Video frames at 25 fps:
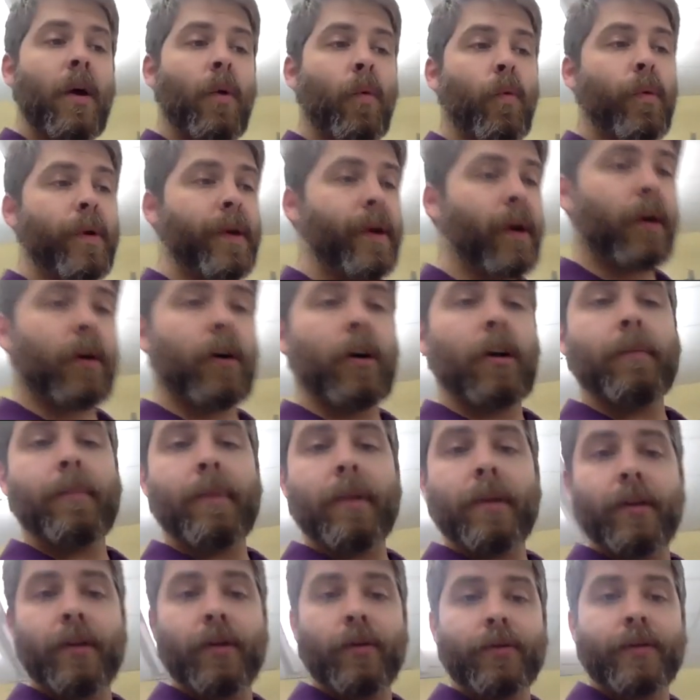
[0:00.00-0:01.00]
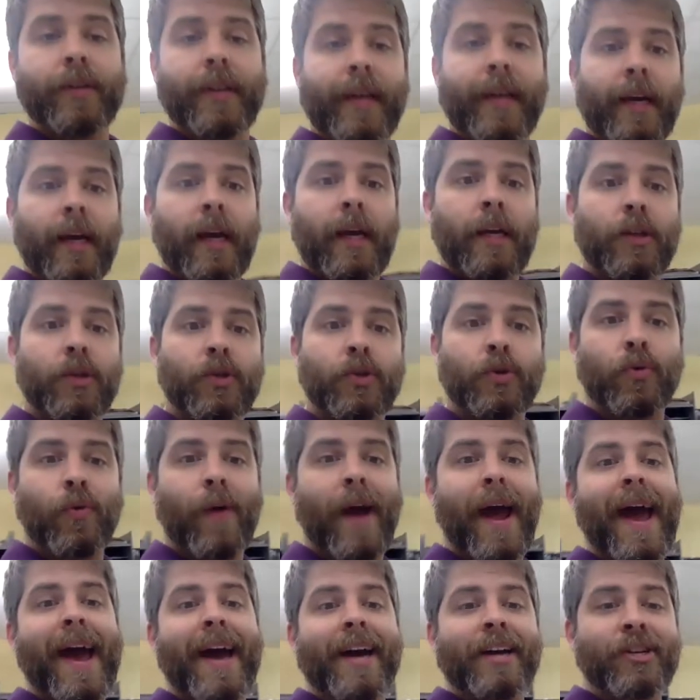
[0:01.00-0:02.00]
we are going to be using
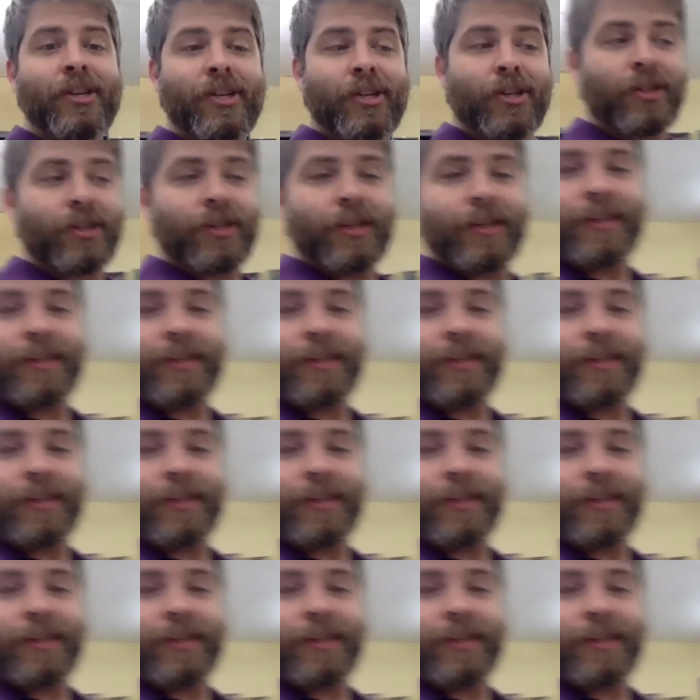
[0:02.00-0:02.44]
trash,